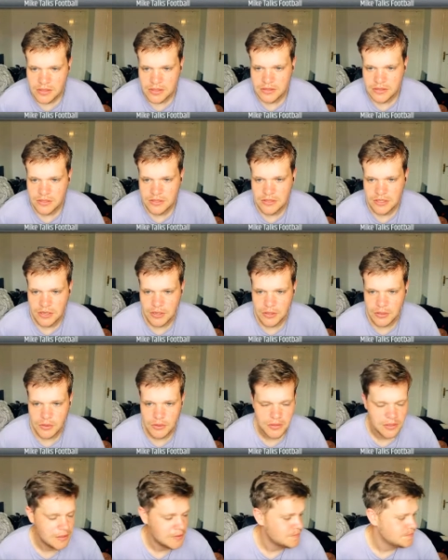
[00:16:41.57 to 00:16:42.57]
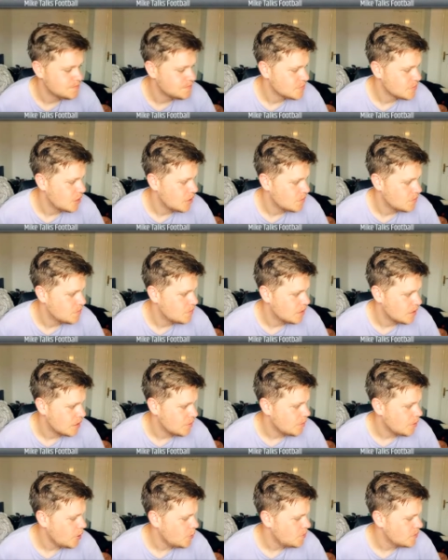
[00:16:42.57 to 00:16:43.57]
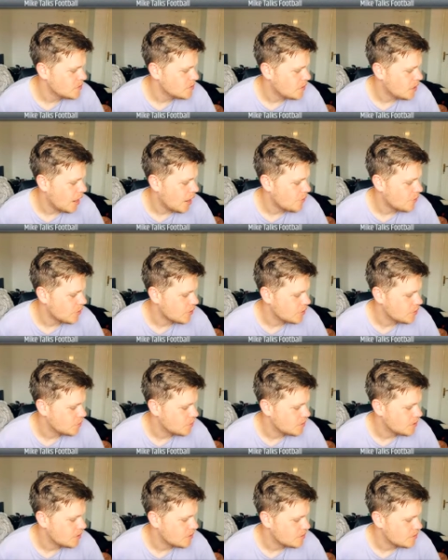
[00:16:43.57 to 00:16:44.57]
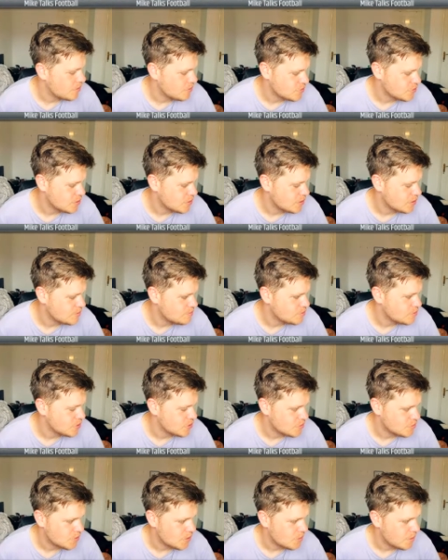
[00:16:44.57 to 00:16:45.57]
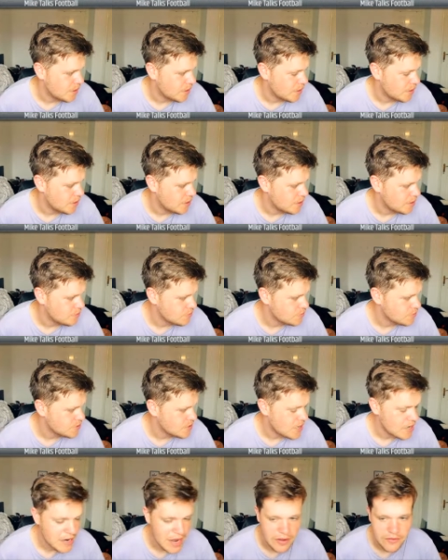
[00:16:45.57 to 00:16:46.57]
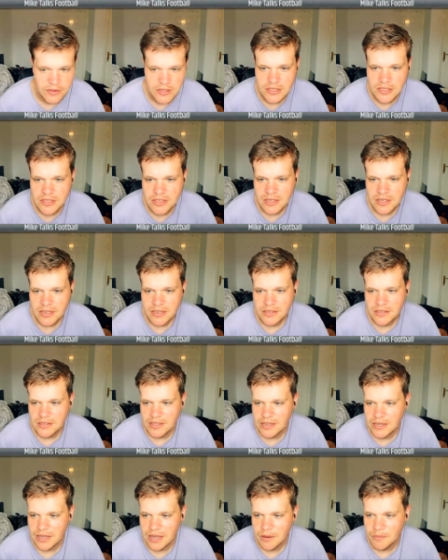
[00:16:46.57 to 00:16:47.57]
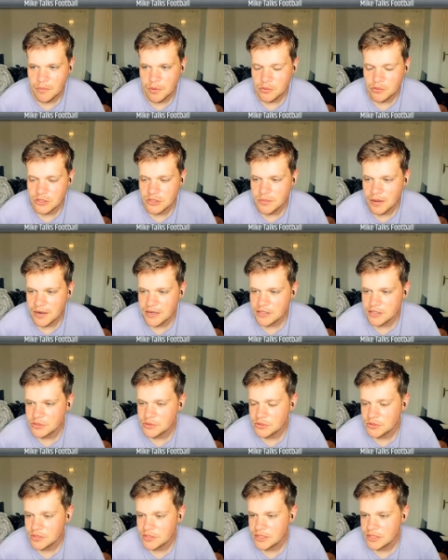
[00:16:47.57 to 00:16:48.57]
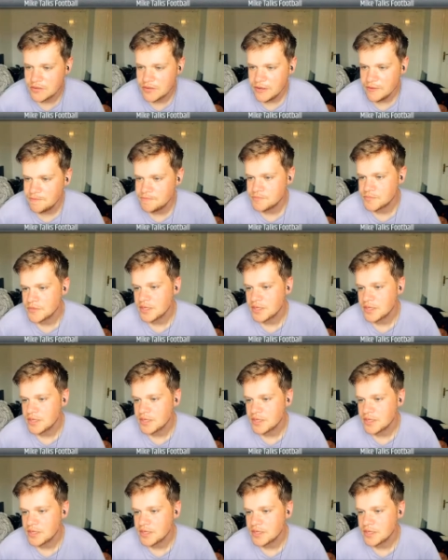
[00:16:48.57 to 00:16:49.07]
So hopefully, I'm hoping that Harrogate win it. Obviously, it doesn't really make any difference. Ian Evatt, the Bolton manager, was on the TV.